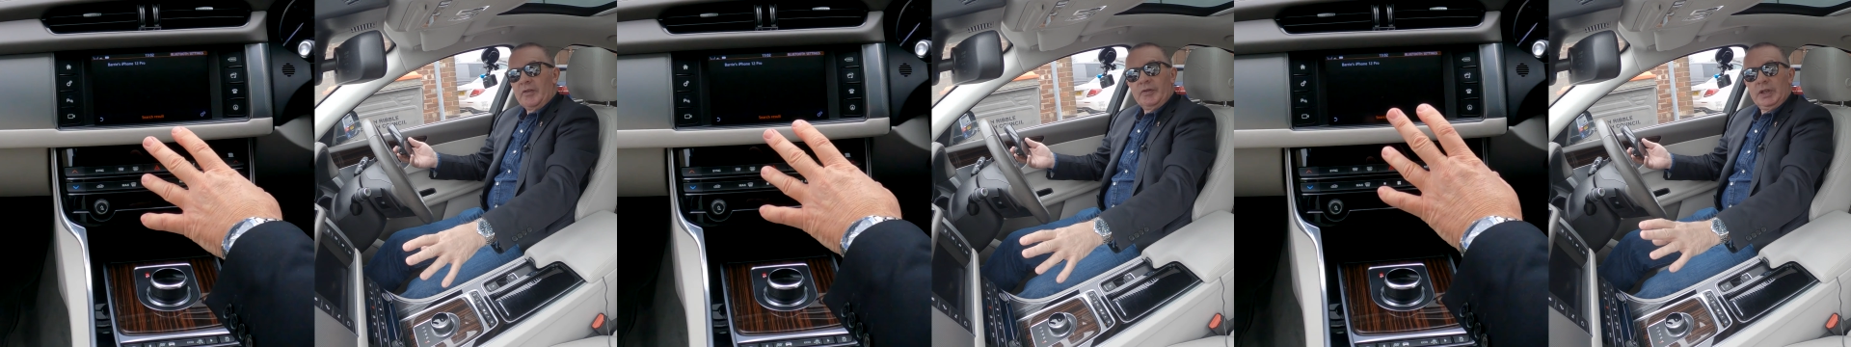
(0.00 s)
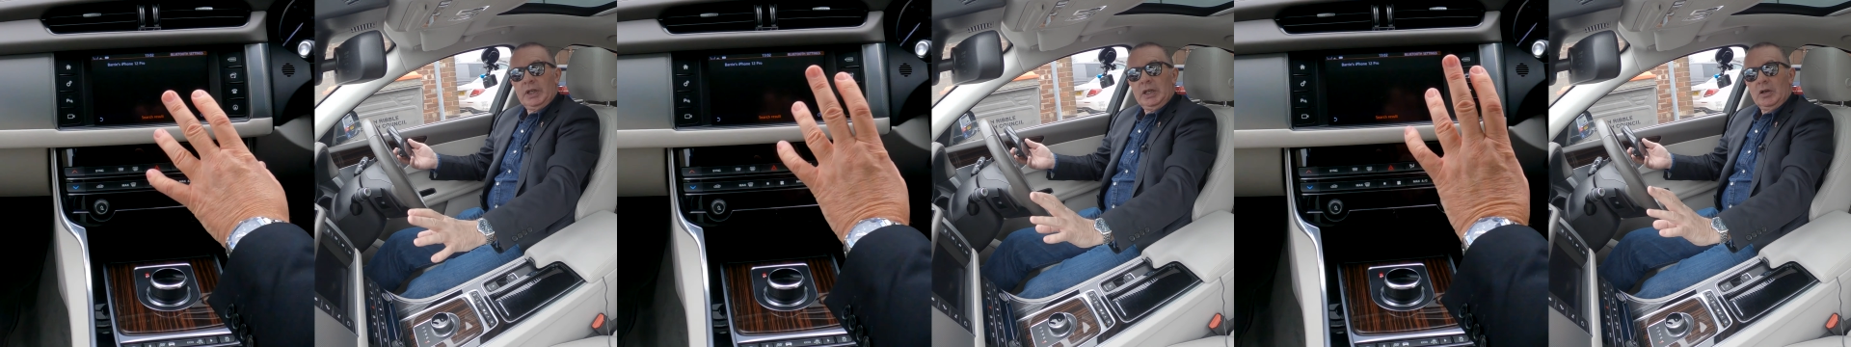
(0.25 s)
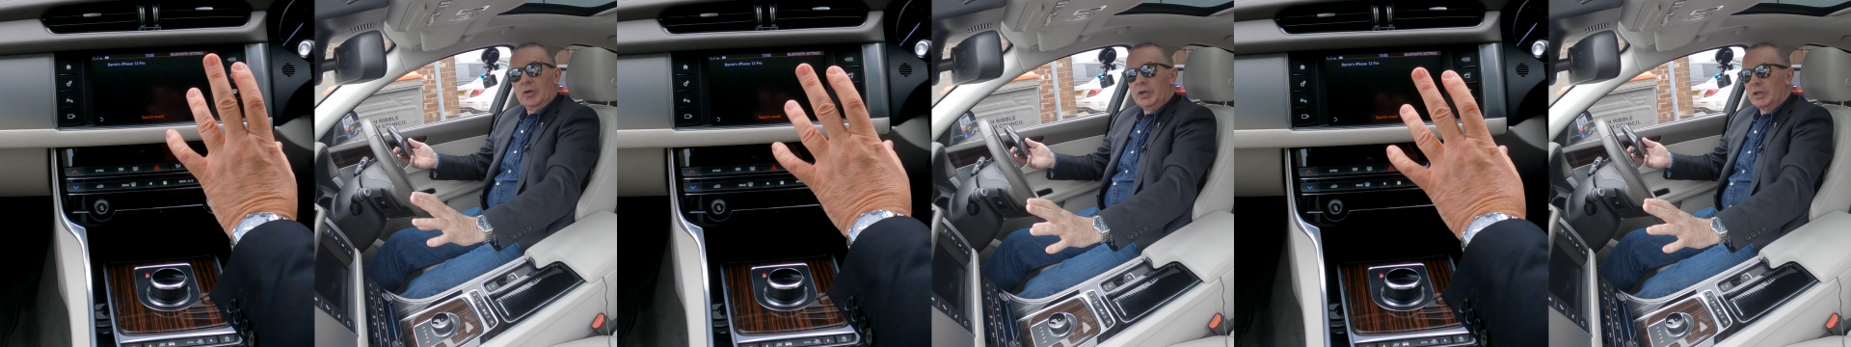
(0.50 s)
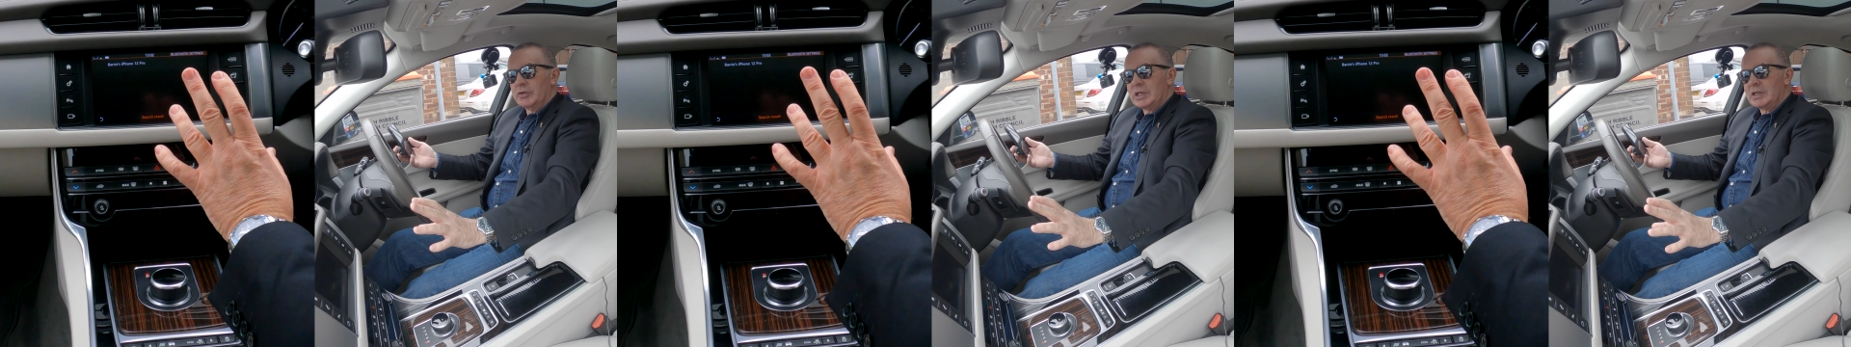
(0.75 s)
have the
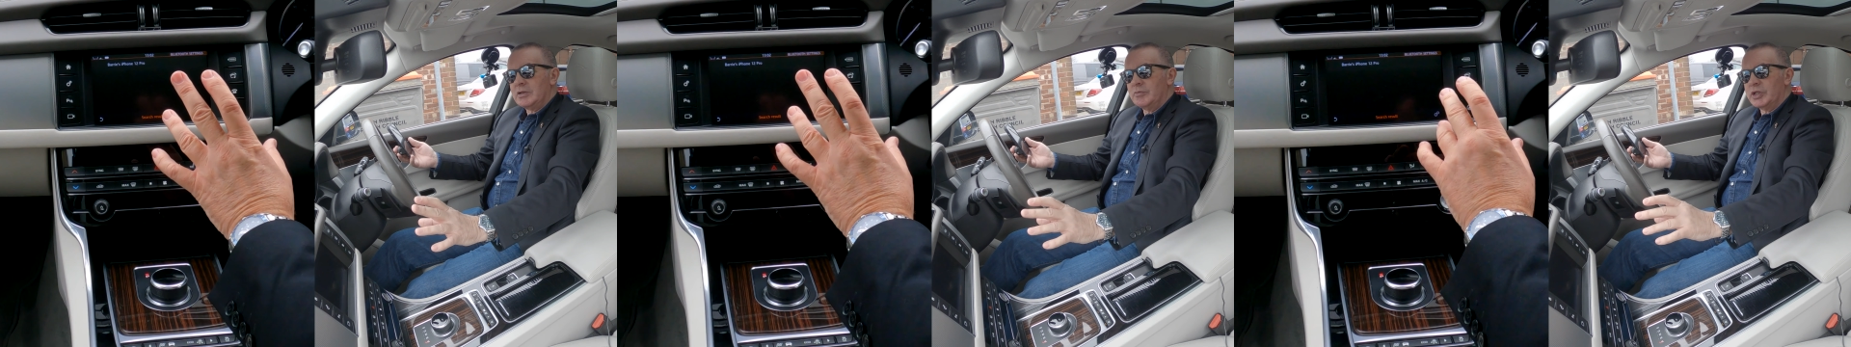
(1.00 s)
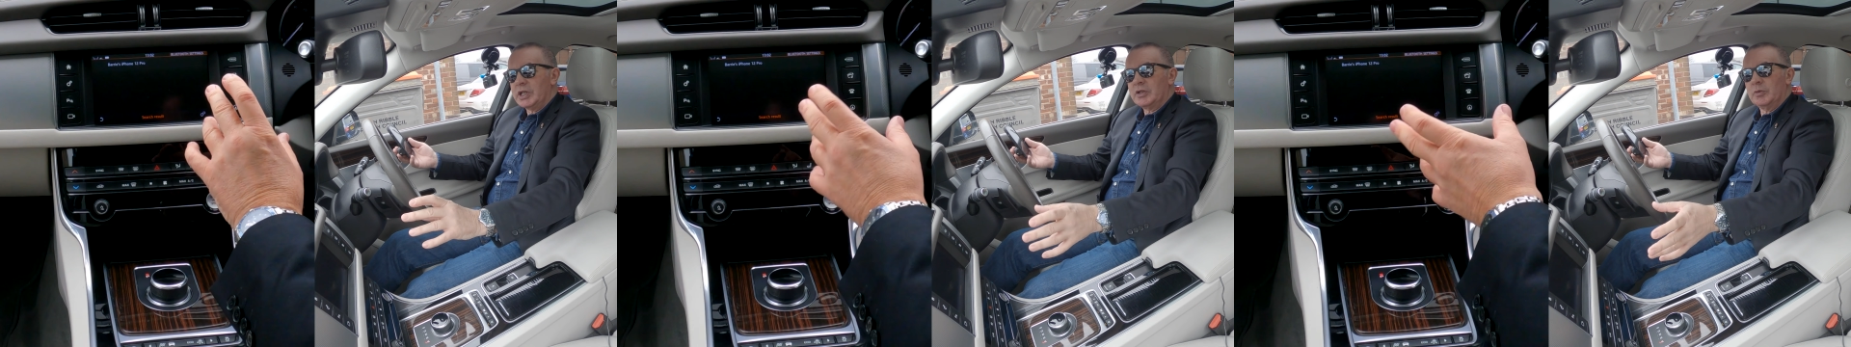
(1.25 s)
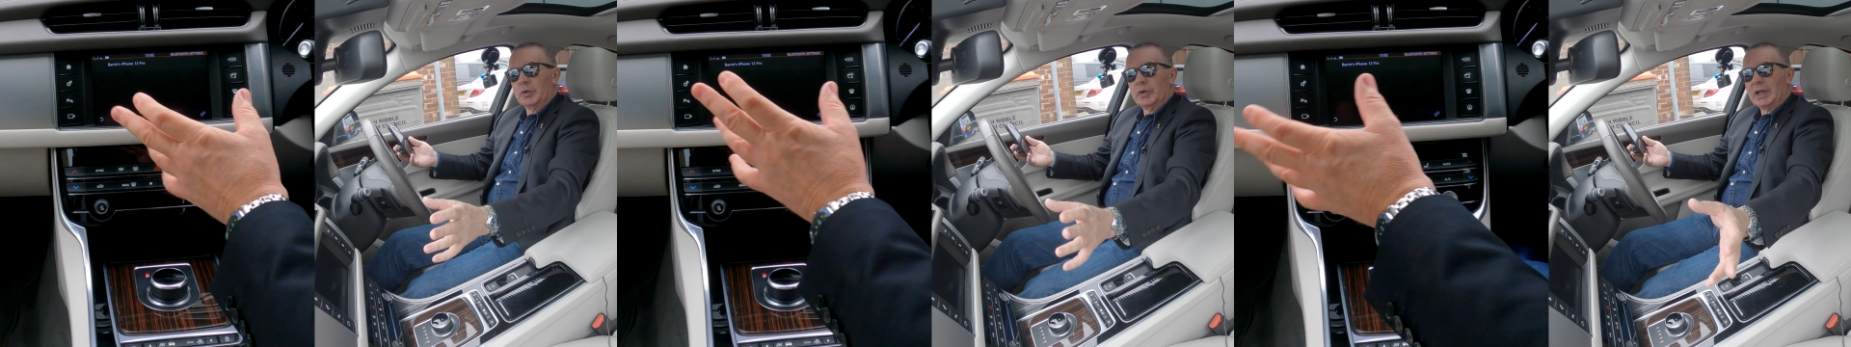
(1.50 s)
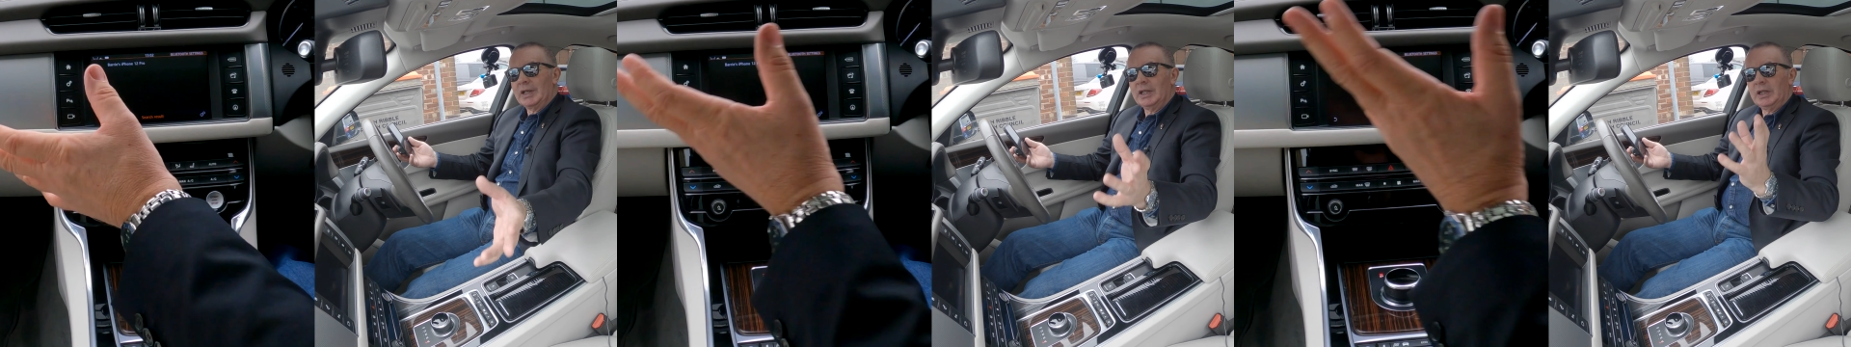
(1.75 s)
audio system set up
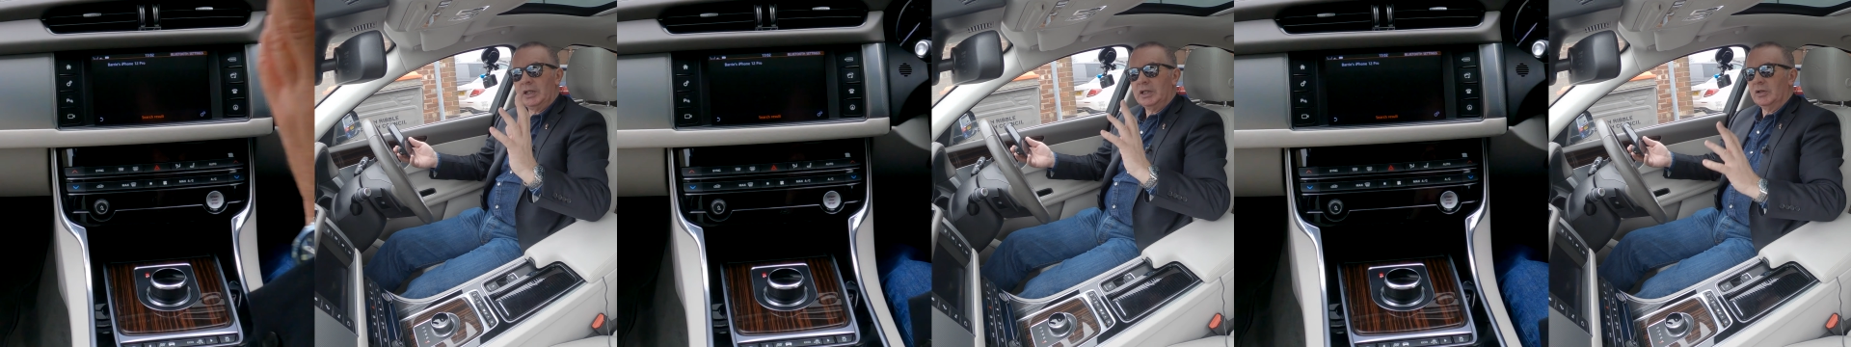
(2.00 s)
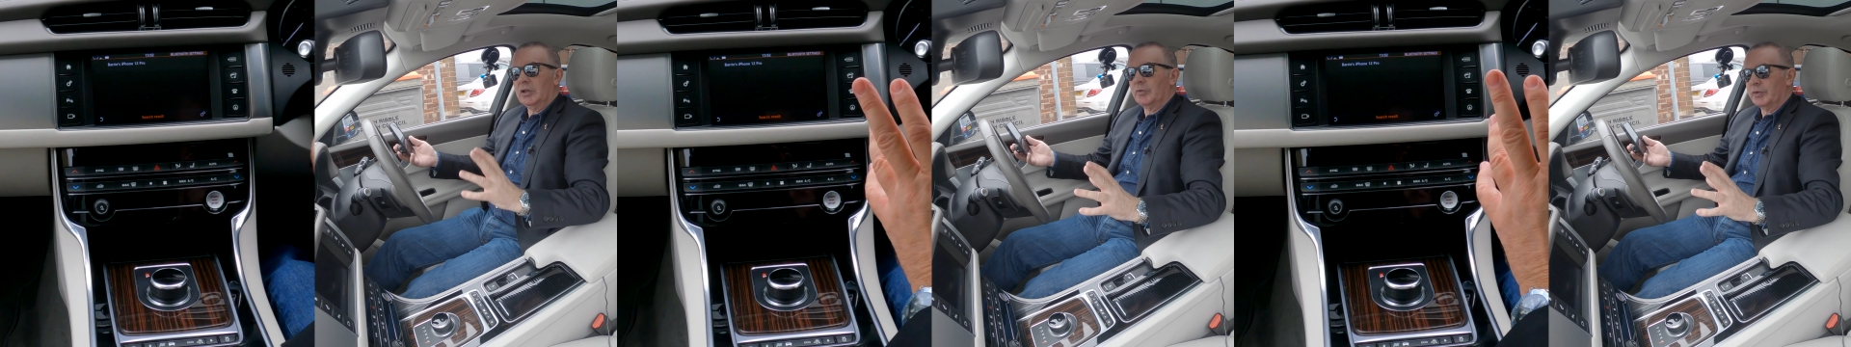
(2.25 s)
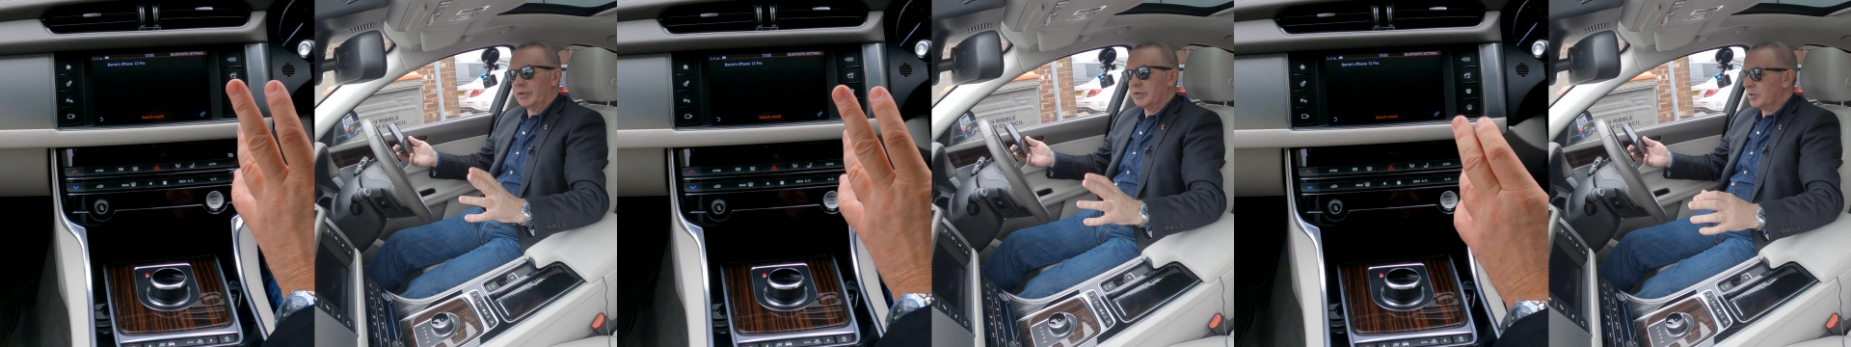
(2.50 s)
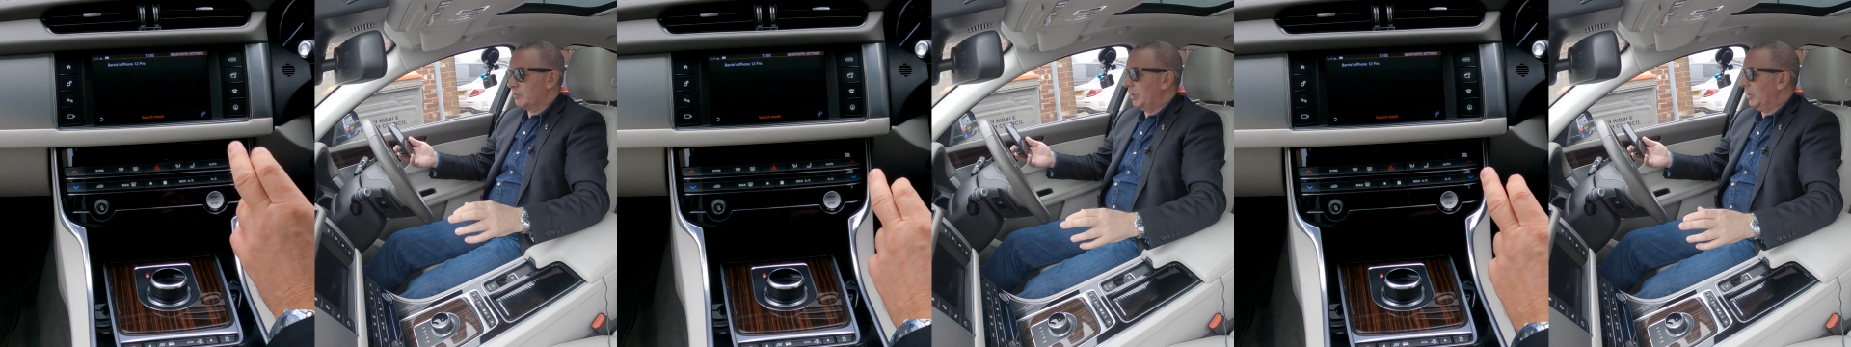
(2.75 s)
correctly, it'll come
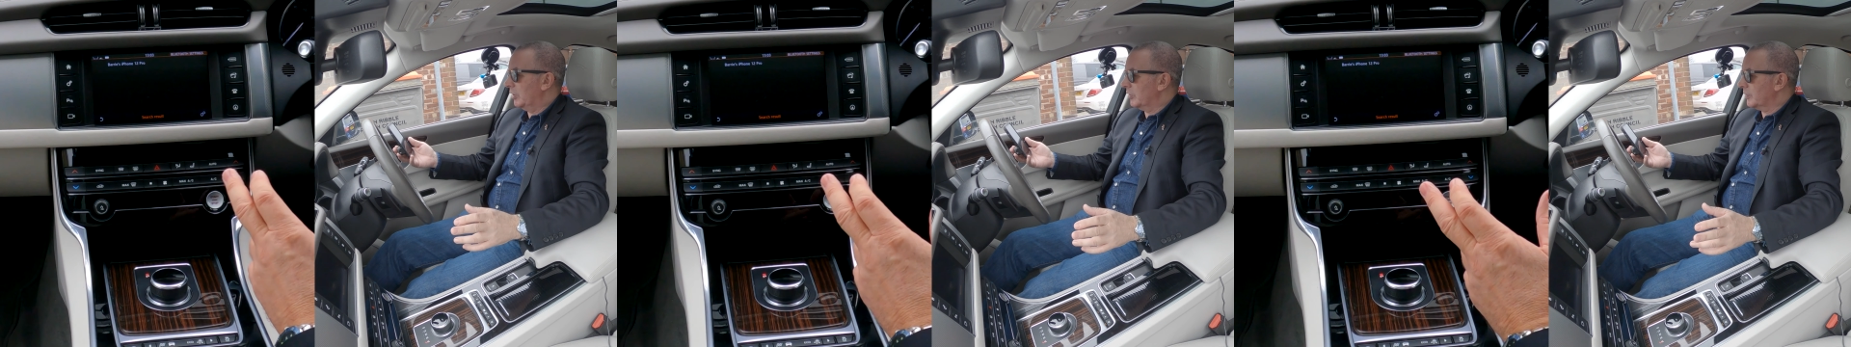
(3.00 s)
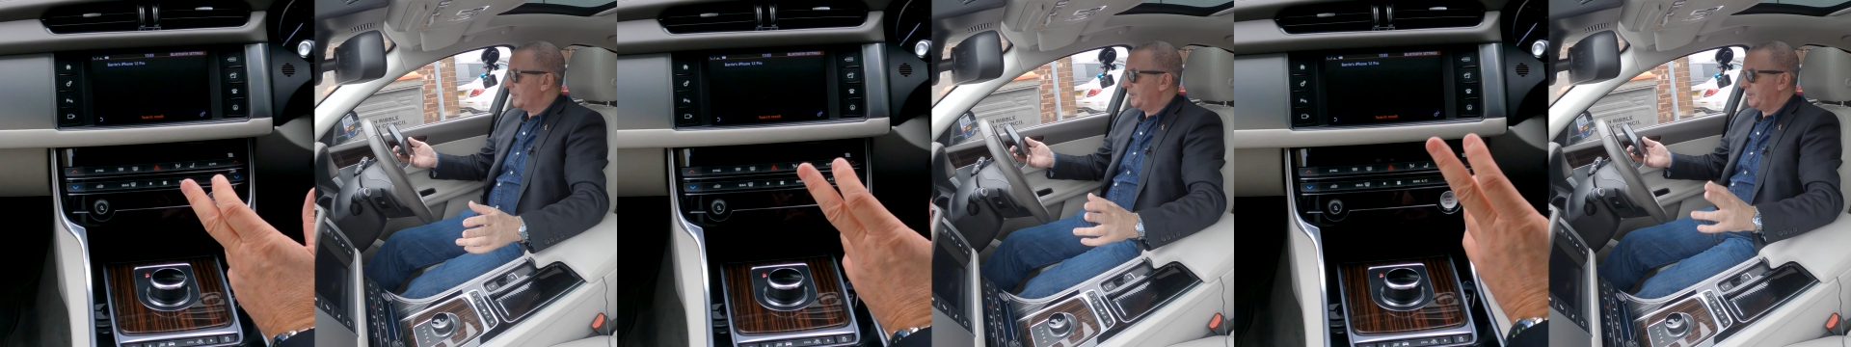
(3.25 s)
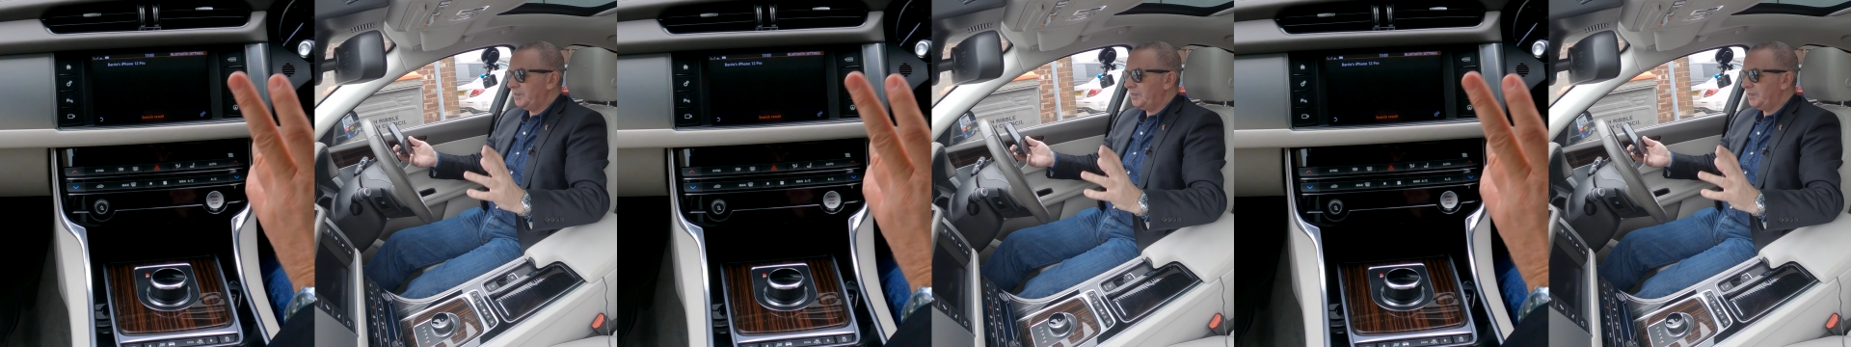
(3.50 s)
through the speakers.